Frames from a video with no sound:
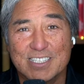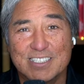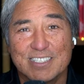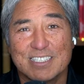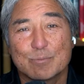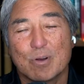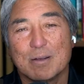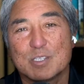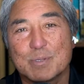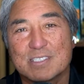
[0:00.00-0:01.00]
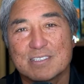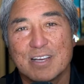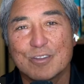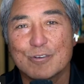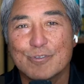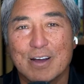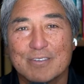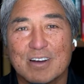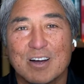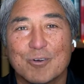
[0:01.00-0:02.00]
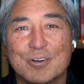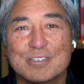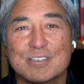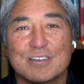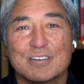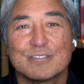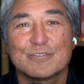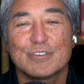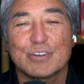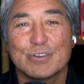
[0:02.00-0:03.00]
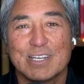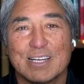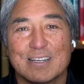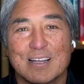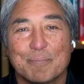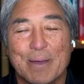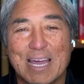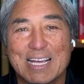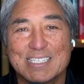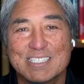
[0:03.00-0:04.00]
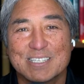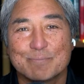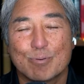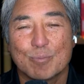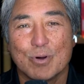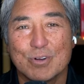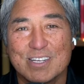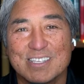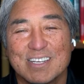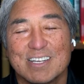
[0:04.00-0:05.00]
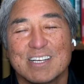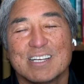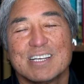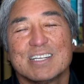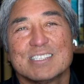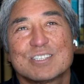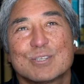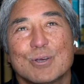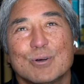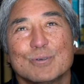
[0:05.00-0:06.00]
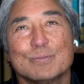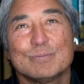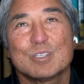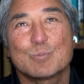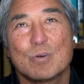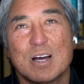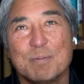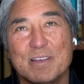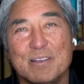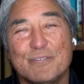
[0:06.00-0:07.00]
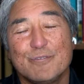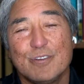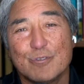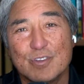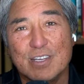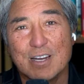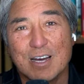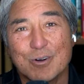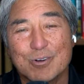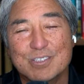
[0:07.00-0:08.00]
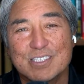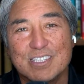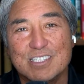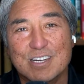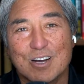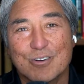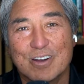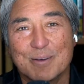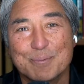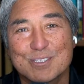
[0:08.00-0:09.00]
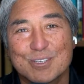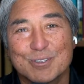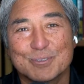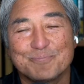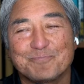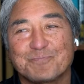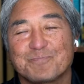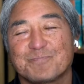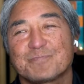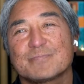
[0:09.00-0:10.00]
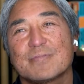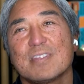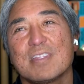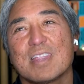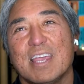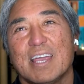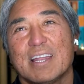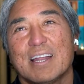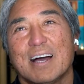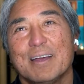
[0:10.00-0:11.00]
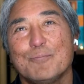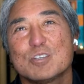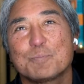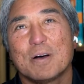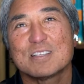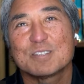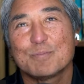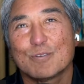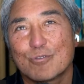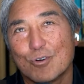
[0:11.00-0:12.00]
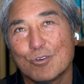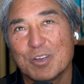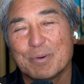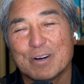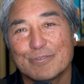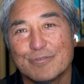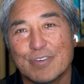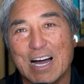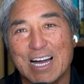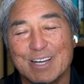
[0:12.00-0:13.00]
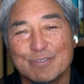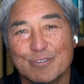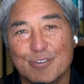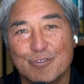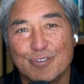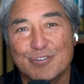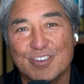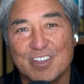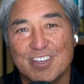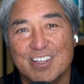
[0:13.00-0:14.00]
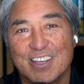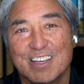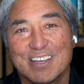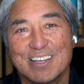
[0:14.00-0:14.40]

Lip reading: kicks in and probably spends another 5 hours of figuring out how to package and promote it. So there's probably 15 hours in each hour episode. And I'm responsible for only about 5 of the 15.